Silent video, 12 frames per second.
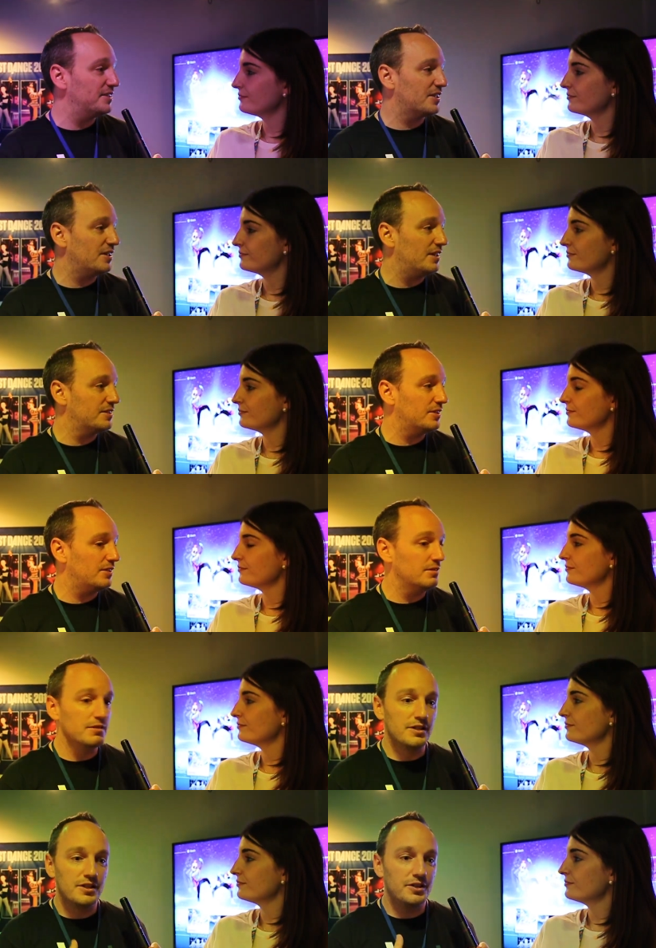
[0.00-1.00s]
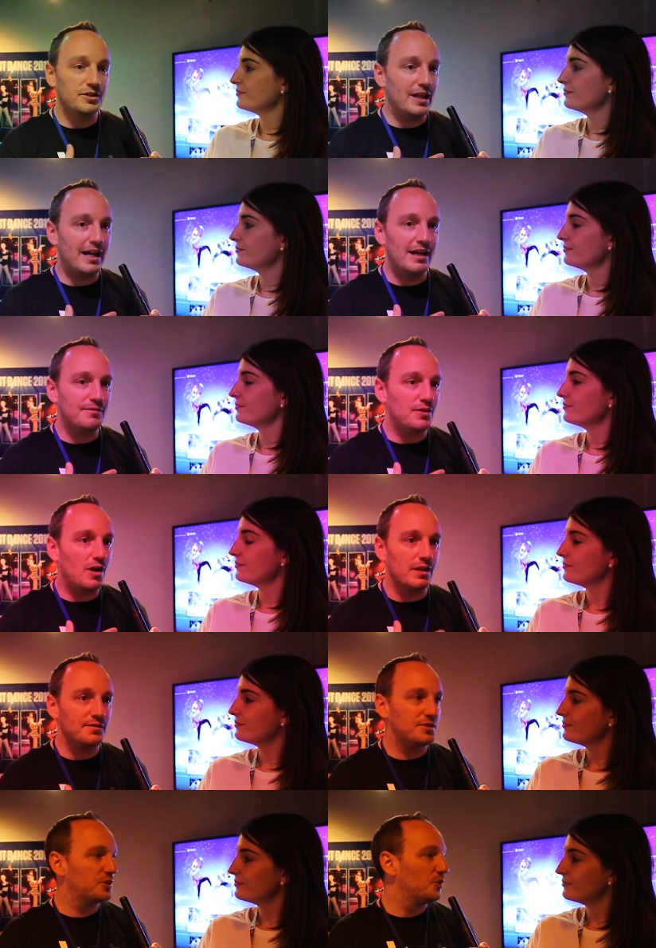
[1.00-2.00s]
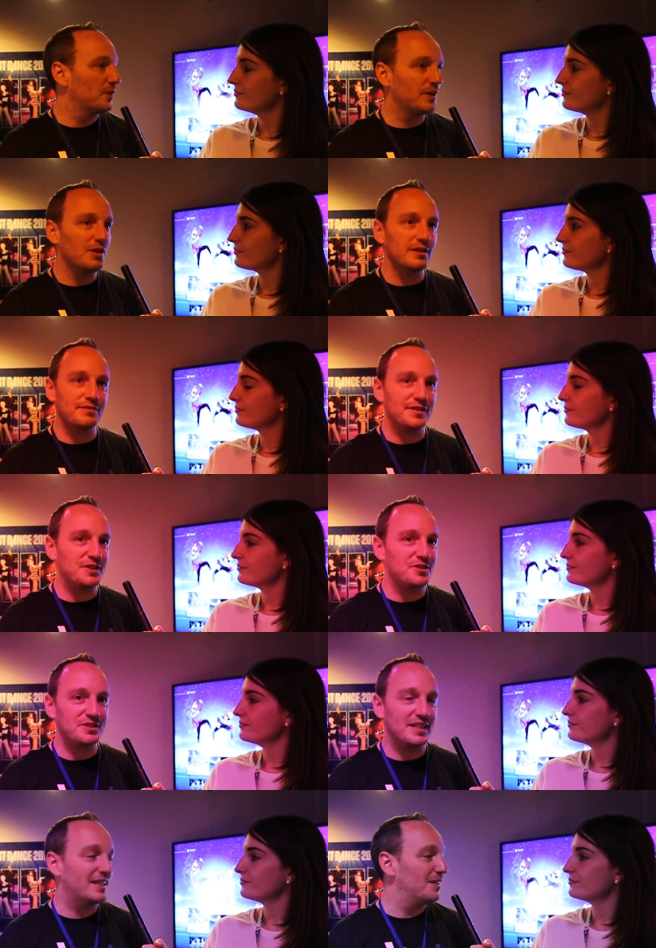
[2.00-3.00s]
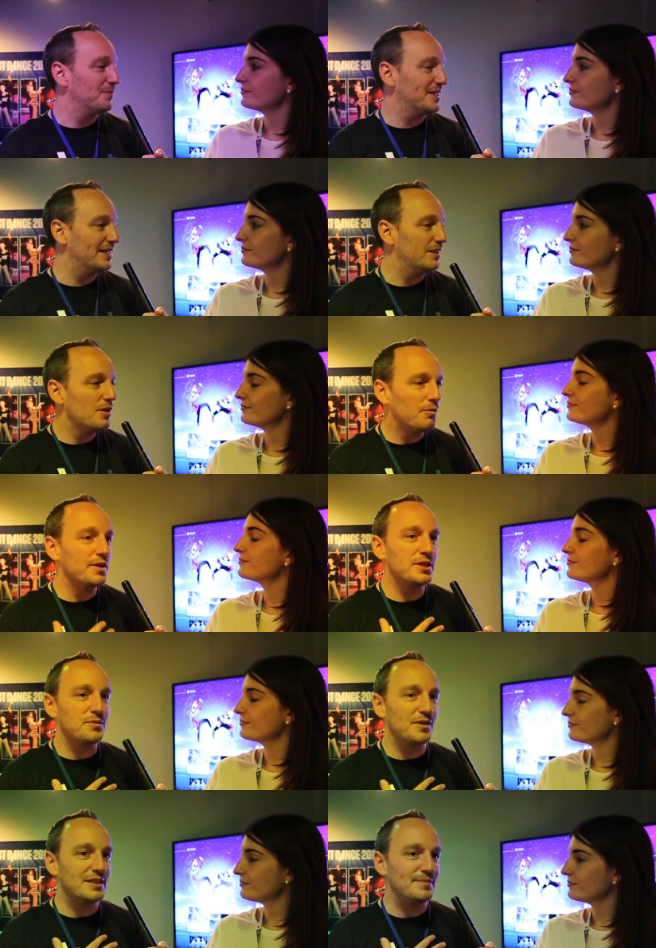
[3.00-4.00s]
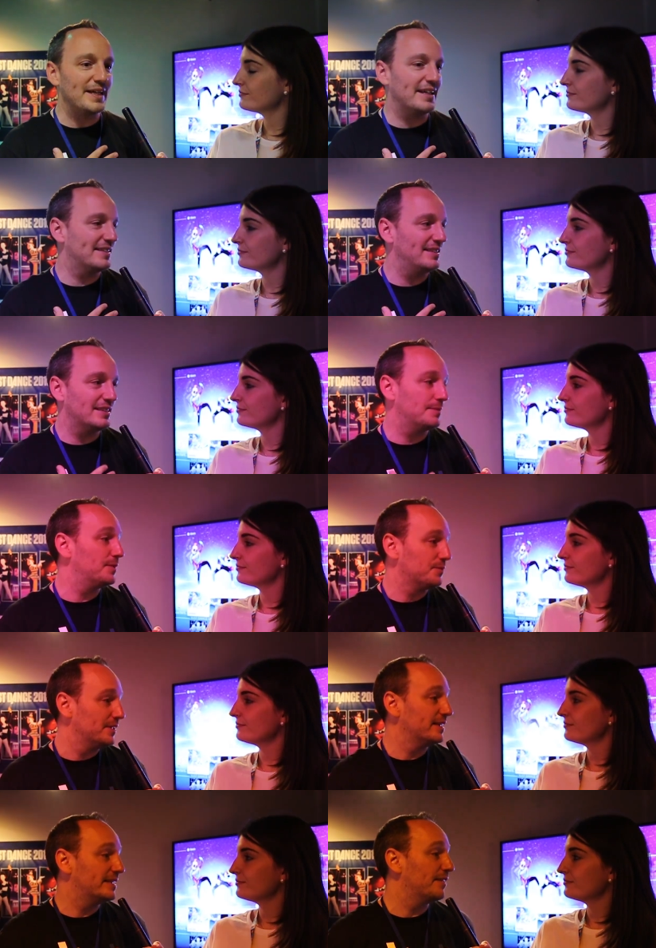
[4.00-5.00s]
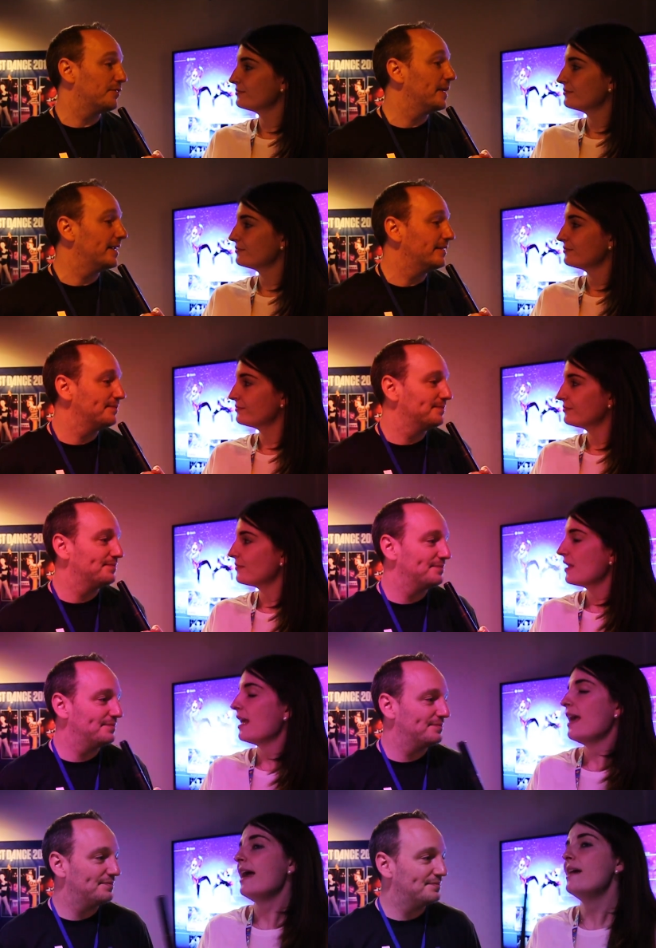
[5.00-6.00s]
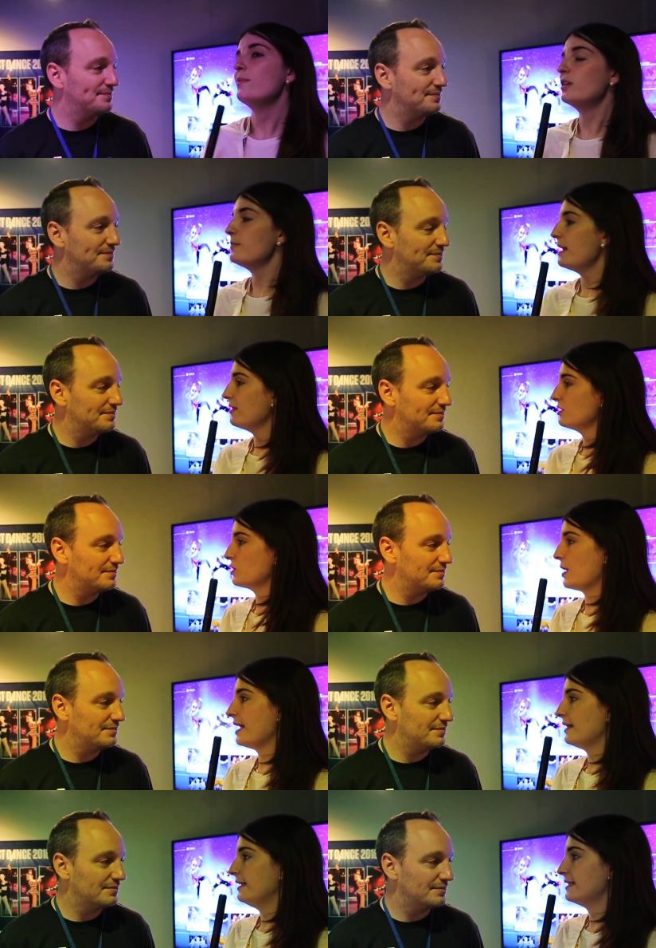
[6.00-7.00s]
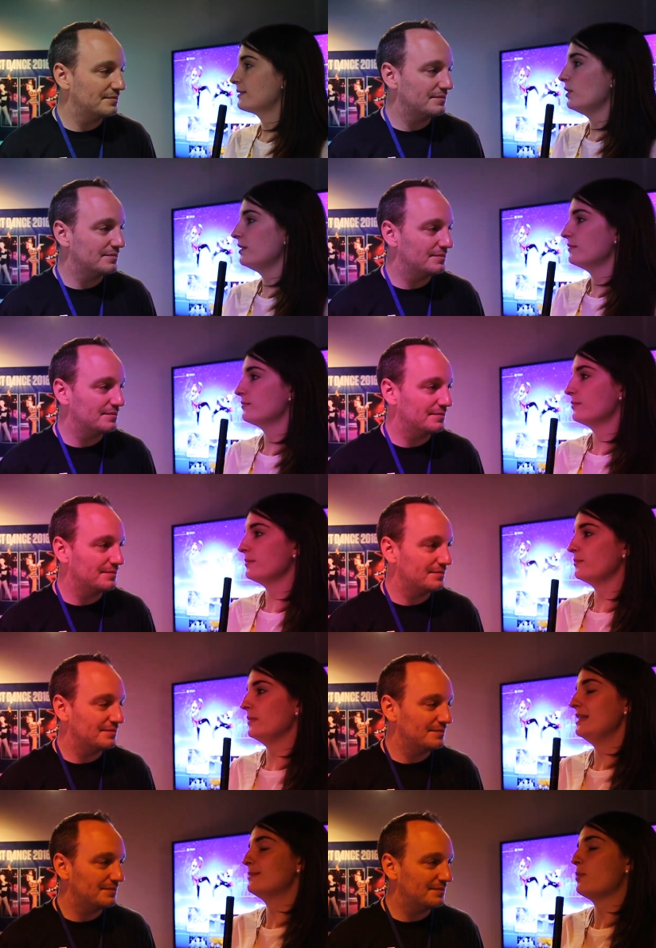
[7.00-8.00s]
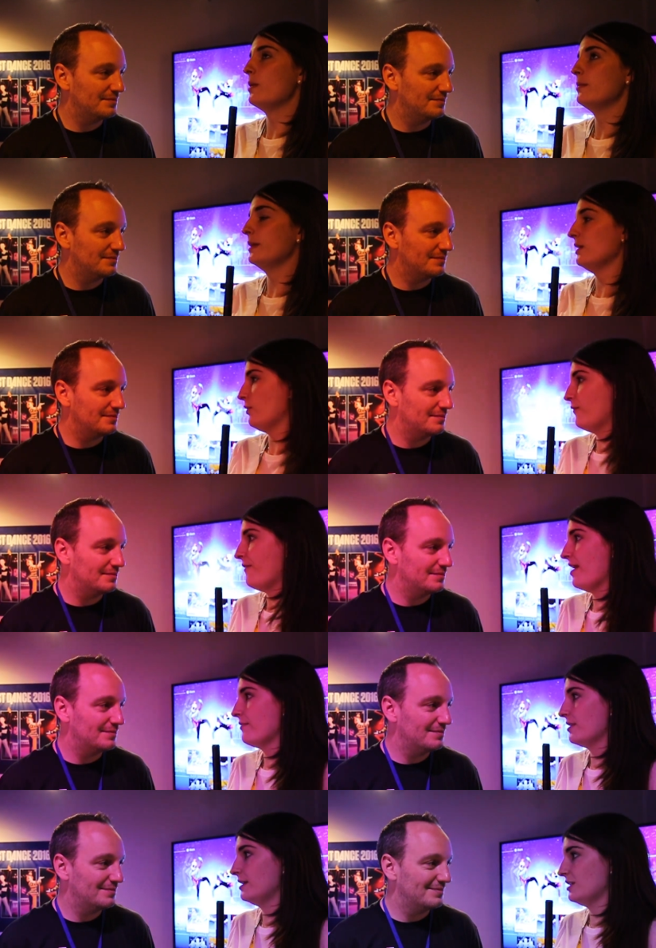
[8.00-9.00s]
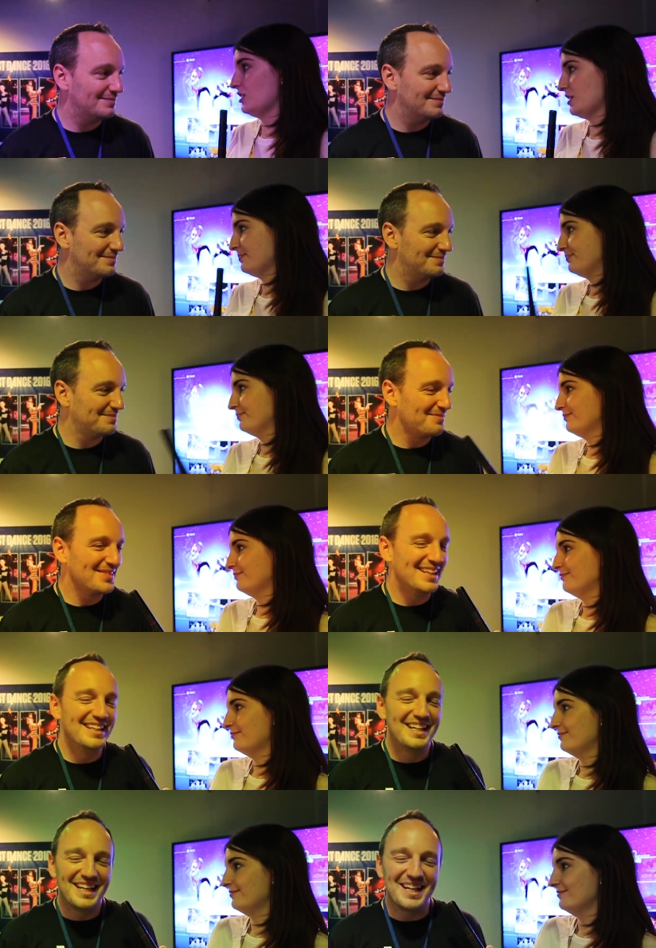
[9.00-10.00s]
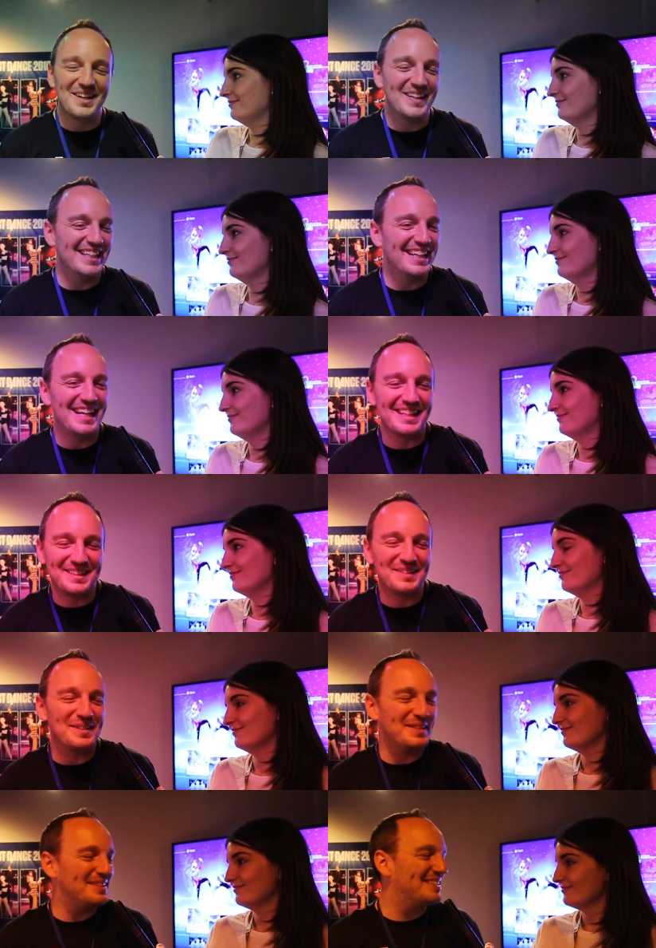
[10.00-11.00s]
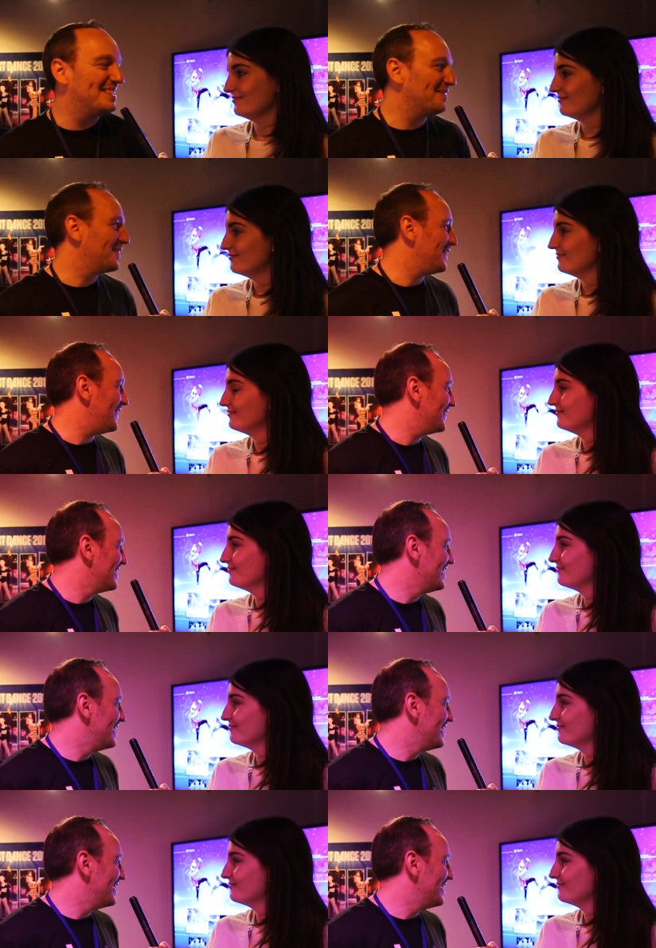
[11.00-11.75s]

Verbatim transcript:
Speaker 1: to your console, you'll have all the scoring and all the features that come with it. We just wanted to make it accessible really to everybody.
Speaker 2: And what about the track list? What is probably your favorite edition?
Speaker 1: You know what? Uh, it's, it's tough call.